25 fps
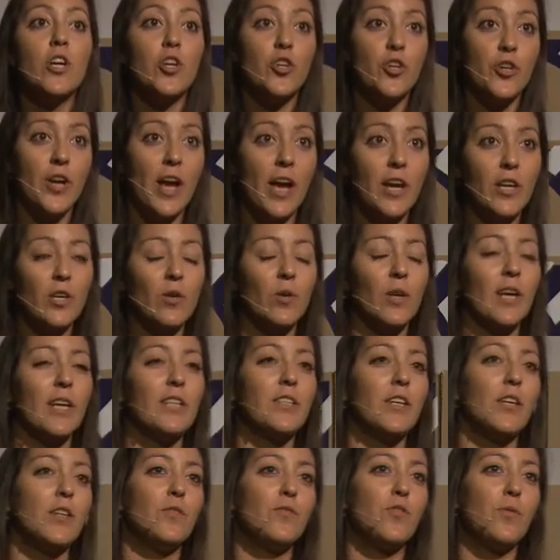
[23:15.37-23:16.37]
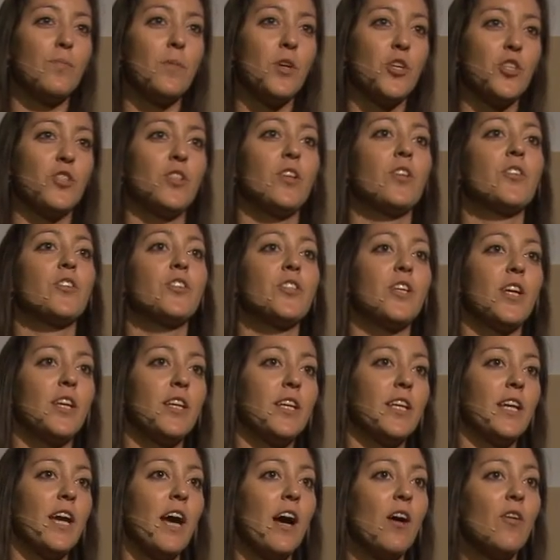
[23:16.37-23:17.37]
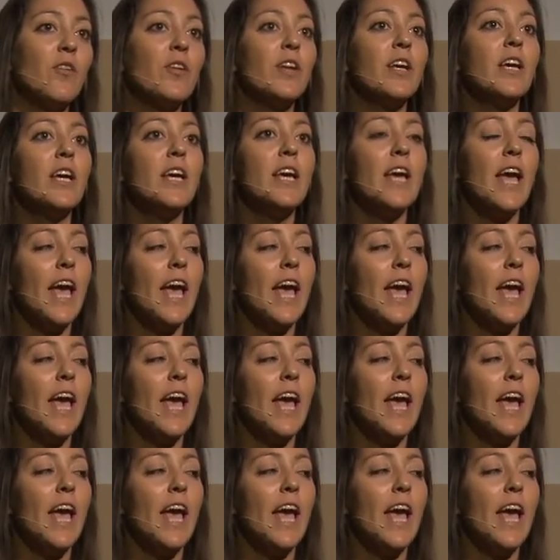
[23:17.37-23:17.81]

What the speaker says: triangulate the information they're sending out,